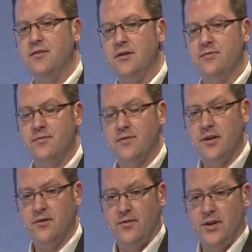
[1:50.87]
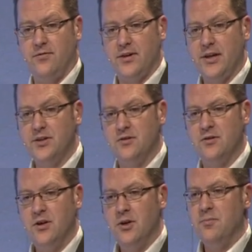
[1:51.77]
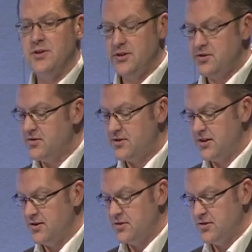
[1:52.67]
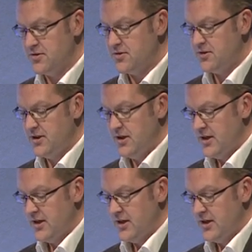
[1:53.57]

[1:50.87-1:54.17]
verification, but digital signatures,